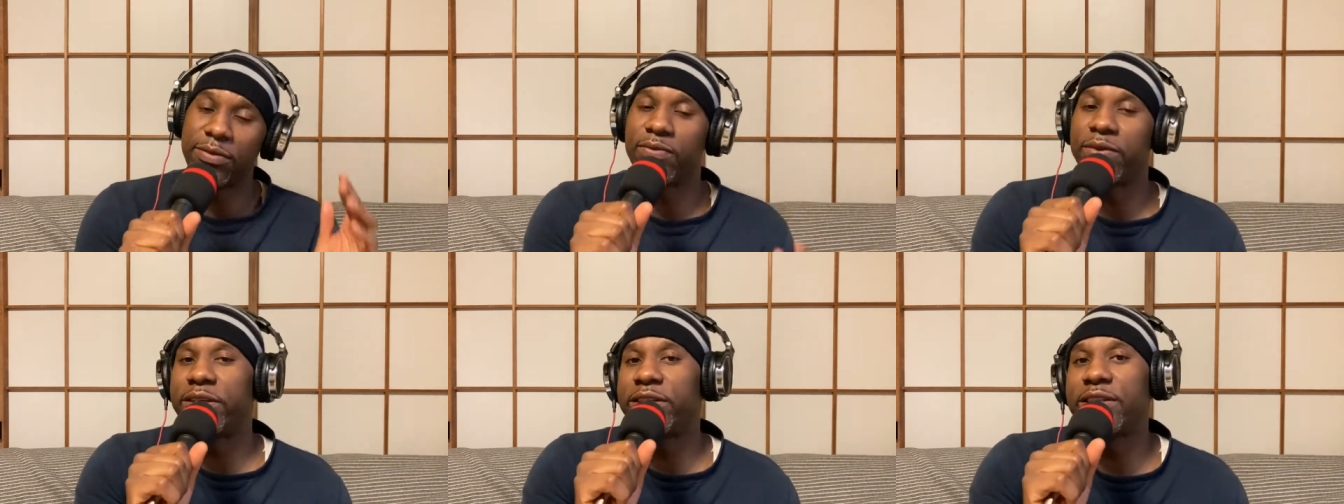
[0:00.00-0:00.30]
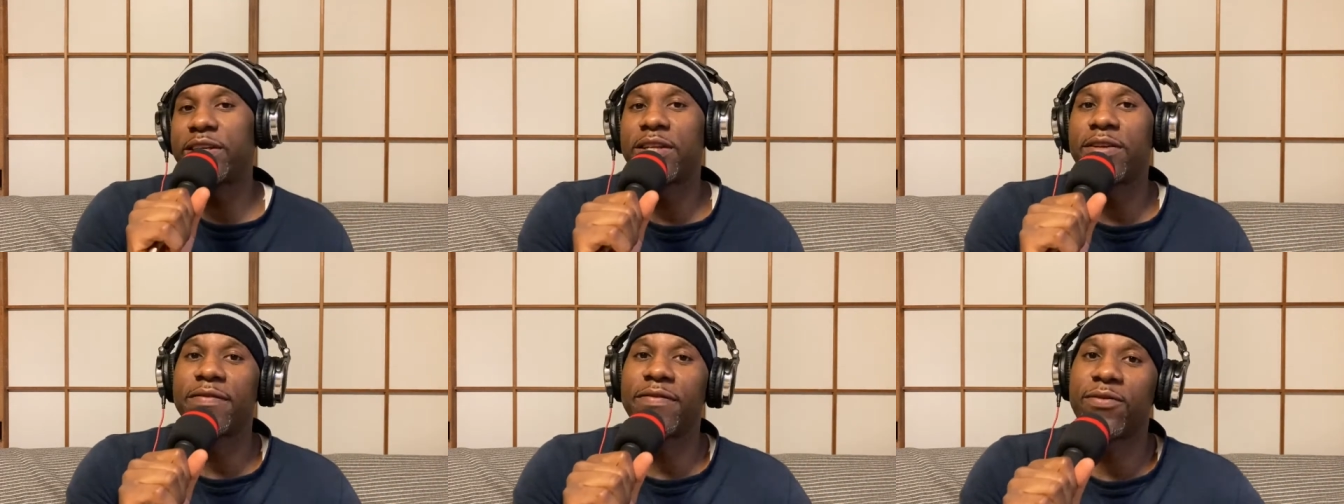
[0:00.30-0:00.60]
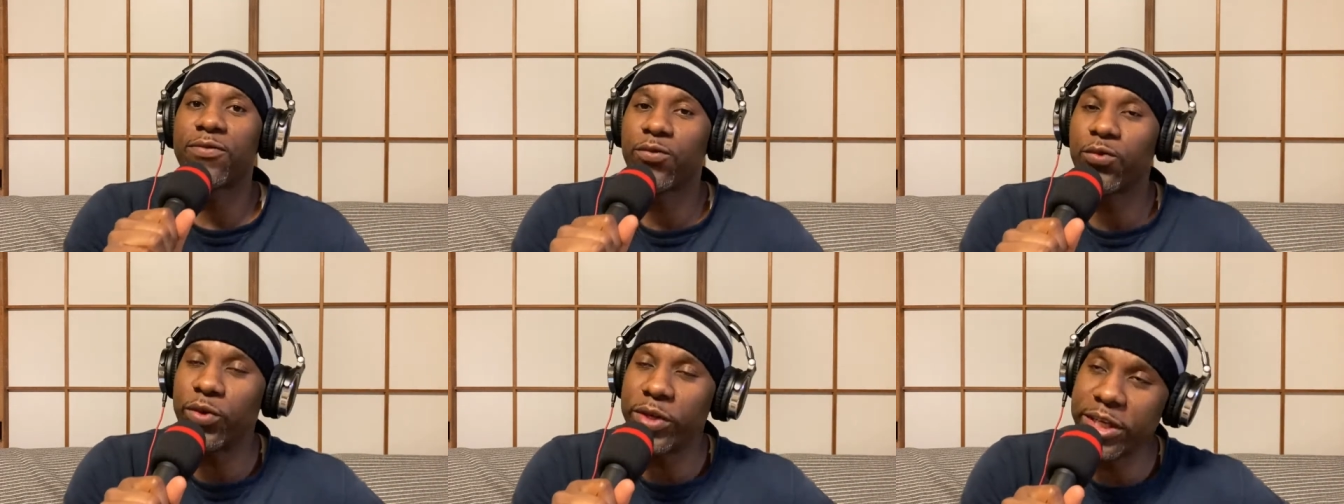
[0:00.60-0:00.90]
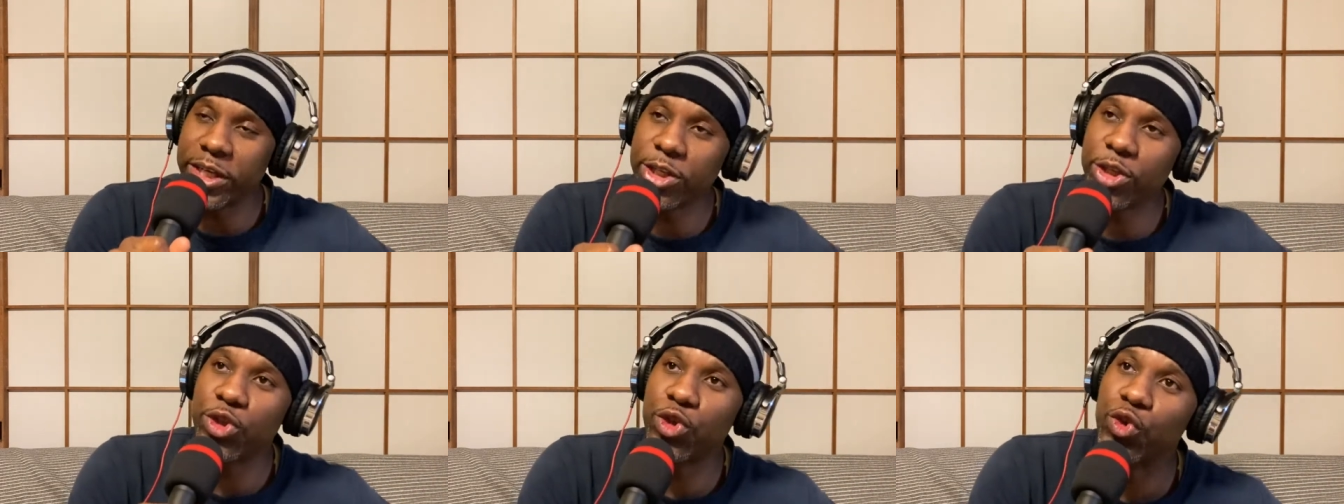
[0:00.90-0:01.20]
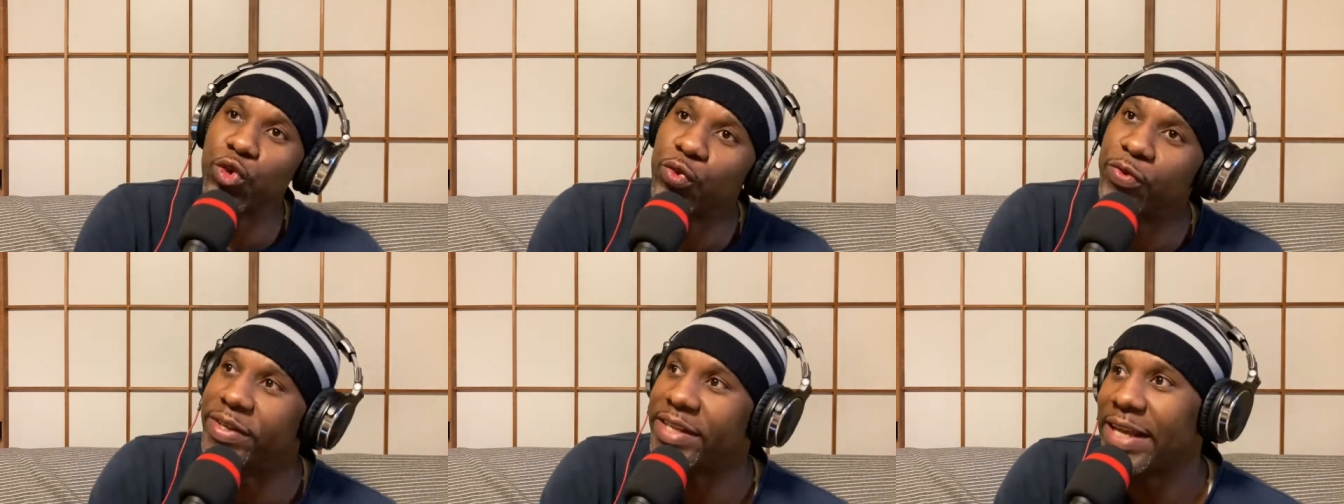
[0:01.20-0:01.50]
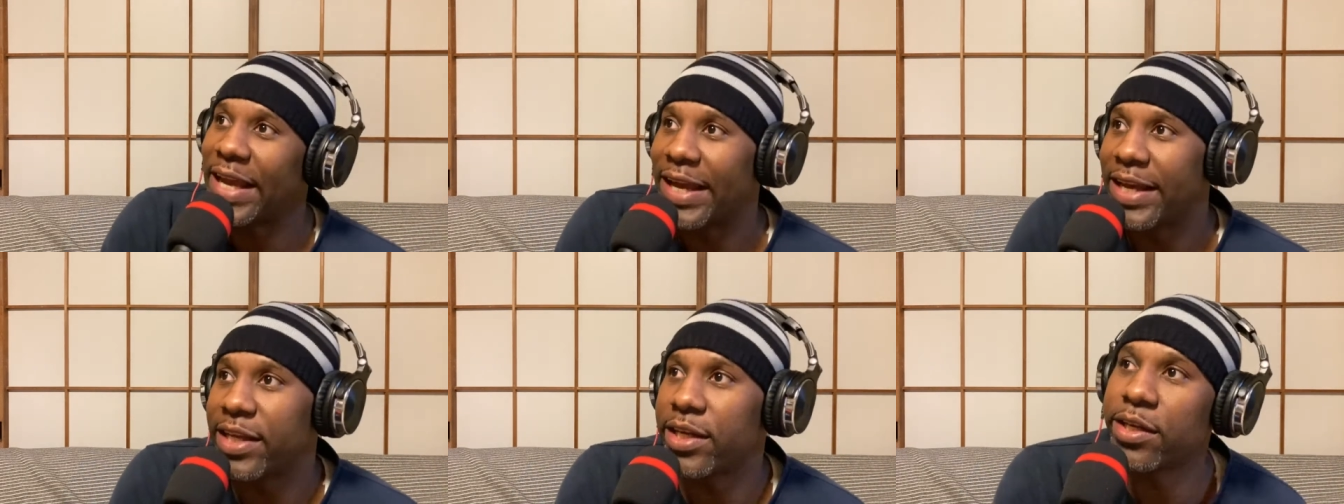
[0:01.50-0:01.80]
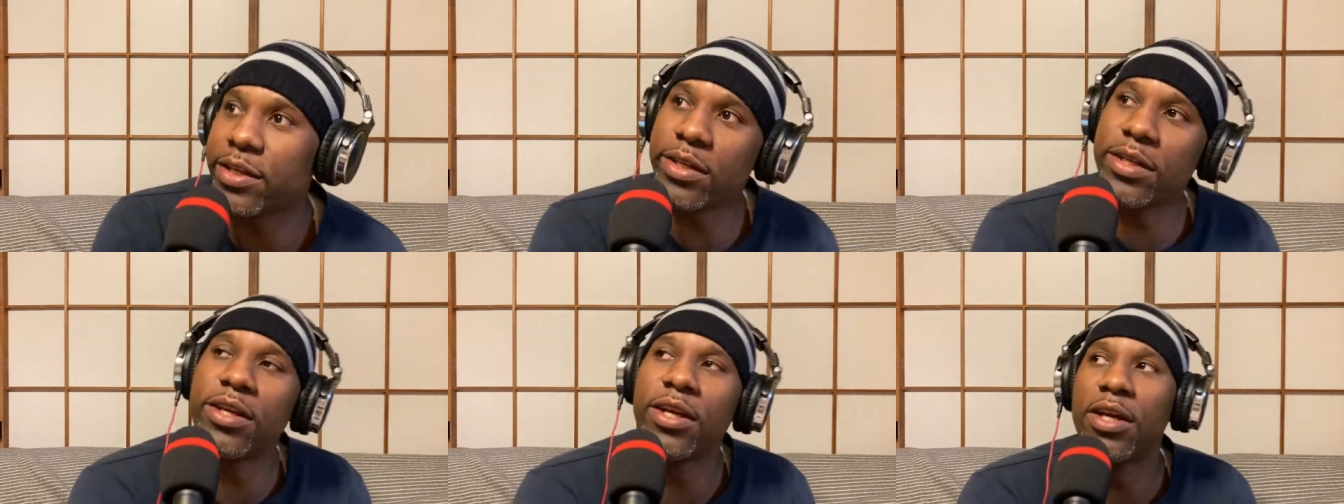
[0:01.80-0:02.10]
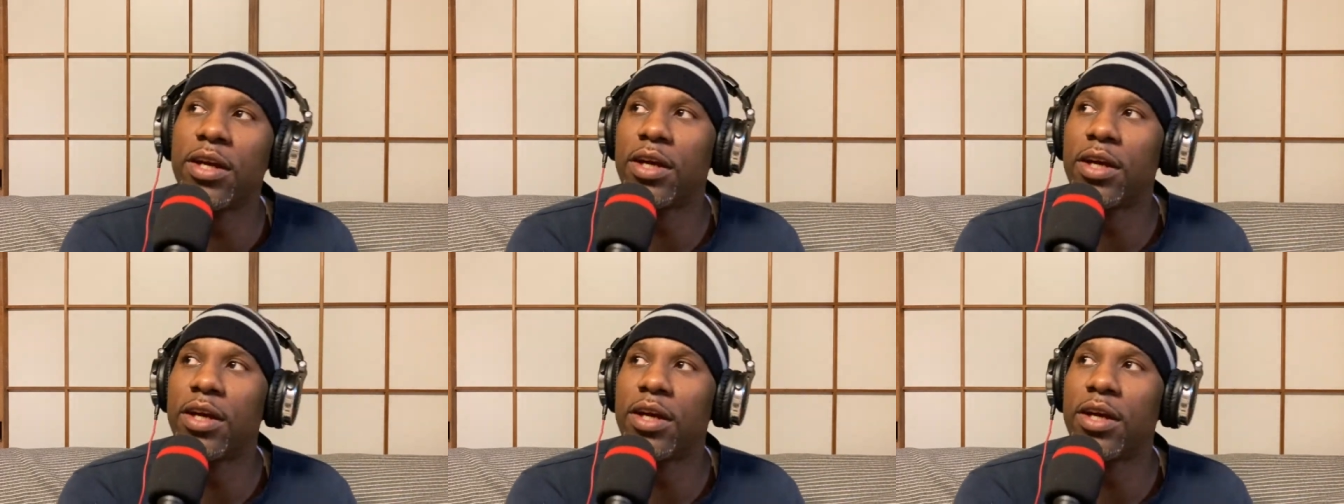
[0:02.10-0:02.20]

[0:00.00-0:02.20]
rejuvenated,